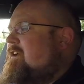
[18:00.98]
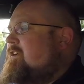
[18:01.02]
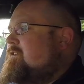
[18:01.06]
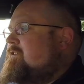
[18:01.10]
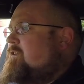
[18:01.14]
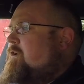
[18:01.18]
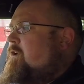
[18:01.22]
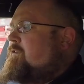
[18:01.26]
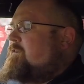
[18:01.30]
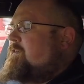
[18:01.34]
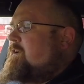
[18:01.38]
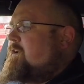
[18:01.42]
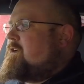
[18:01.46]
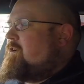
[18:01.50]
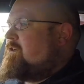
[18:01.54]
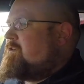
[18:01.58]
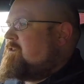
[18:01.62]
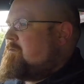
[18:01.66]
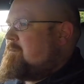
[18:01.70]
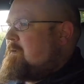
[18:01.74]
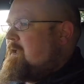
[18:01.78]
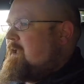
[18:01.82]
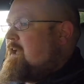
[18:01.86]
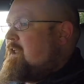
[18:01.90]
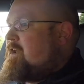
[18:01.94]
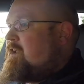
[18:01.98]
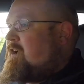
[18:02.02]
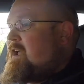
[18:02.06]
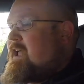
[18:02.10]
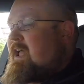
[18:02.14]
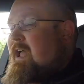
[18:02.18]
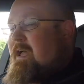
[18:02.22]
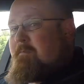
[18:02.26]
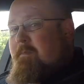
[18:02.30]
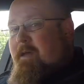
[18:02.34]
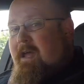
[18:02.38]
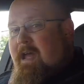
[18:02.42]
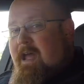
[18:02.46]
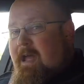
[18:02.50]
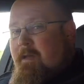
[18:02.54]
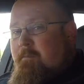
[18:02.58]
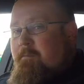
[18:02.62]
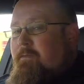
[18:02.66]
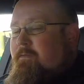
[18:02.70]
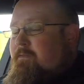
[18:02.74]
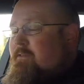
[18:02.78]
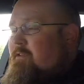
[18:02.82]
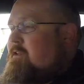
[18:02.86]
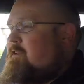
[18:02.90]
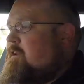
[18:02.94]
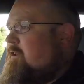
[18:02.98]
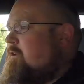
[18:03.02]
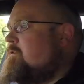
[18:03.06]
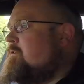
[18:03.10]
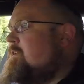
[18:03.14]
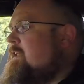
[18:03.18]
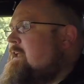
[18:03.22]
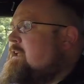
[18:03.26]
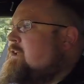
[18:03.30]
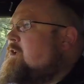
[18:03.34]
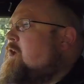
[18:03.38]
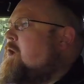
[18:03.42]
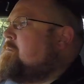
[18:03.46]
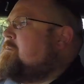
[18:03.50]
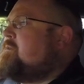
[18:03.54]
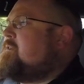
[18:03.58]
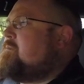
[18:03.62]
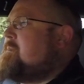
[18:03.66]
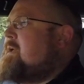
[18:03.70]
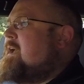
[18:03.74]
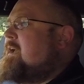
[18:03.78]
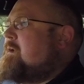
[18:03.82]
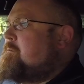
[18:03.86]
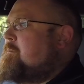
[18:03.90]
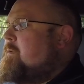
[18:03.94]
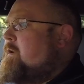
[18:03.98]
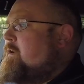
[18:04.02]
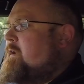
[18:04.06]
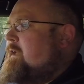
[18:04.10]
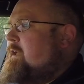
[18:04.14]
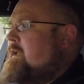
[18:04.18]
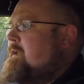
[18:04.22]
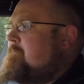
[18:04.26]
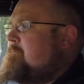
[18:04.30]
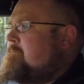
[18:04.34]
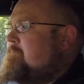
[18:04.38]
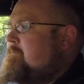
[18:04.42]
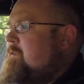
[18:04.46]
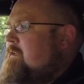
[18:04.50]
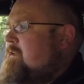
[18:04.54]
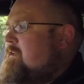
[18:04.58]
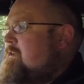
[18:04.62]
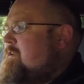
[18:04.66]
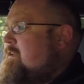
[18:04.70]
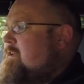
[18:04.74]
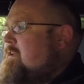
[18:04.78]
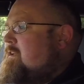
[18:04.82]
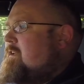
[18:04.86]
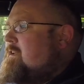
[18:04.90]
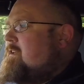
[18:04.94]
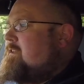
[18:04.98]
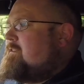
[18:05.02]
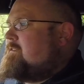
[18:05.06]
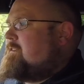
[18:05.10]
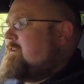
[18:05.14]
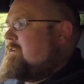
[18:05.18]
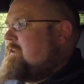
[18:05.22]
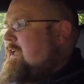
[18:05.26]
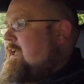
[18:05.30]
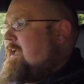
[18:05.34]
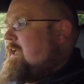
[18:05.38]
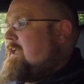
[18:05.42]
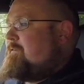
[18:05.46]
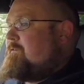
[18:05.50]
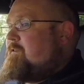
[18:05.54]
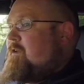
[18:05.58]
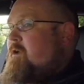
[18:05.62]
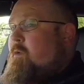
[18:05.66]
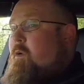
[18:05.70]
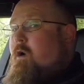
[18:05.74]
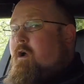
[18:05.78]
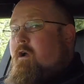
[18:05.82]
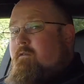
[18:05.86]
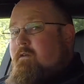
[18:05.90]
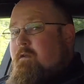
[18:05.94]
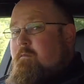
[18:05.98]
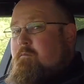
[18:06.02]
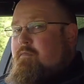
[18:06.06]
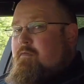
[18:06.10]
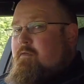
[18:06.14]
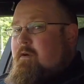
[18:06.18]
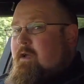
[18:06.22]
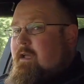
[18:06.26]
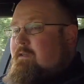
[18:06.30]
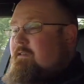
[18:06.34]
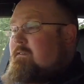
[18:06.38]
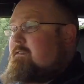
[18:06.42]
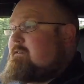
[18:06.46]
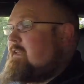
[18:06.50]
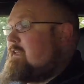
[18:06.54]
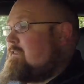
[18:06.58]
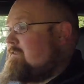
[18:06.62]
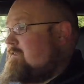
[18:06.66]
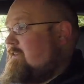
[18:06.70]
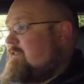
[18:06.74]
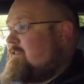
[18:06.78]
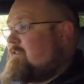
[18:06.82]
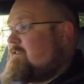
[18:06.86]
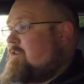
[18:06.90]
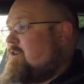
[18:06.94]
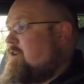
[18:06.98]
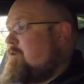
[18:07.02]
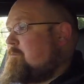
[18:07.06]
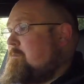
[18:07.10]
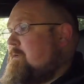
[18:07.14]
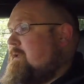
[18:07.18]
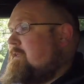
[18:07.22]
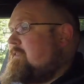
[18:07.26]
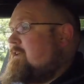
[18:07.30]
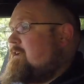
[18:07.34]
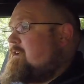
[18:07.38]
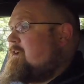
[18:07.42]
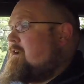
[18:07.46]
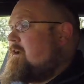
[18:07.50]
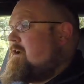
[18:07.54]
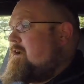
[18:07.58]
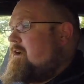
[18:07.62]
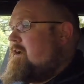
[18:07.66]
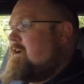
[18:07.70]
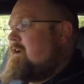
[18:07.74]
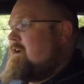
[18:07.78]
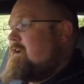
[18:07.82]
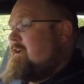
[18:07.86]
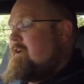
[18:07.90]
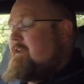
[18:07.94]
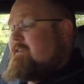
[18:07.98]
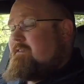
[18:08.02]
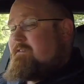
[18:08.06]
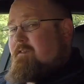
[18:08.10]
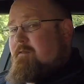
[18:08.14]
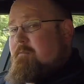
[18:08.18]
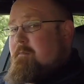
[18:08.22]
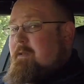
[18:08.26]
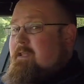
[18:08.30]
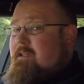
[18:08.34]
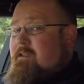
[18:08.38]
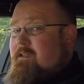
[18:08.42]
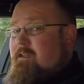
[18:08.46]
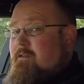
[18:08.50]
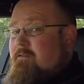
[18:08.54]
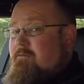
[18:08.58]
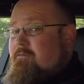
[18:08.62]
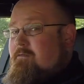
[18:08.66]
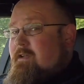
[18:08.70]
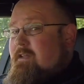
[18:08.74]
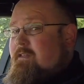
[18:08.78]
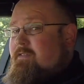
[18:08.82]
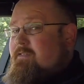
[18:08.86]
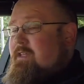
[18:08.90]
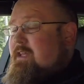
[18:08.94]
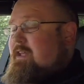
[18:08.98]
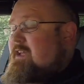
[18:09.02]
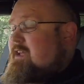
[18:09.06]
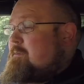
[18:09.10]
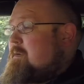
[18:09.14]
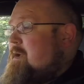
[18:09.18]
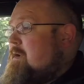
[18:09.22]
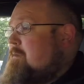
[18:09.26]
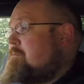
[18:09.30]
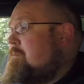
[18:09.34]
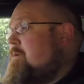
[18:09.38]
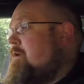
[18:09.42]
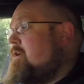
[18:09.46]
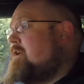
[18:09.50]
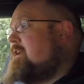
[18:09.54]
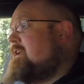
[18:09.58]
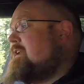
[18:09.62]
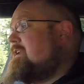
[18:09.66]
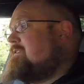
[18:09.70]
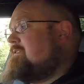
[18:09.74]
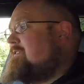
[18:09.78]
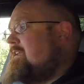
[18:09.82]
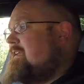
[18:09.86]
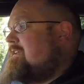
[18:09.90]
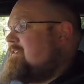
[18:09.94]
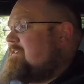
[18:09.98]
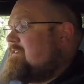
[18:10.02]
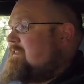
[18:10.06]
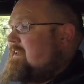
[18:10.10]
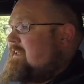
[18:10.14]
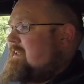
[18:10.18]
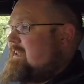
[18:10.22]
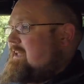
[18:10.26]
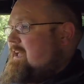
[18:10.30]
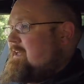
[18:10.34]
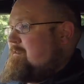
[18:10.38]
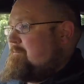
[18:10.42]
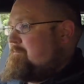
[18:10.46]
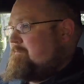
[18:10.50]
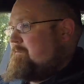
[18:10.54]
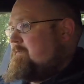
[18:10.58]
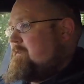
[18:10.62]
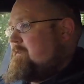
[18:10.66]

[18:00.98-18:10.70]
of economy, and I am absolutely gobsmacked by it. So yeah, if you are impressed, this could be the car to make you rethink about buying a diesel again.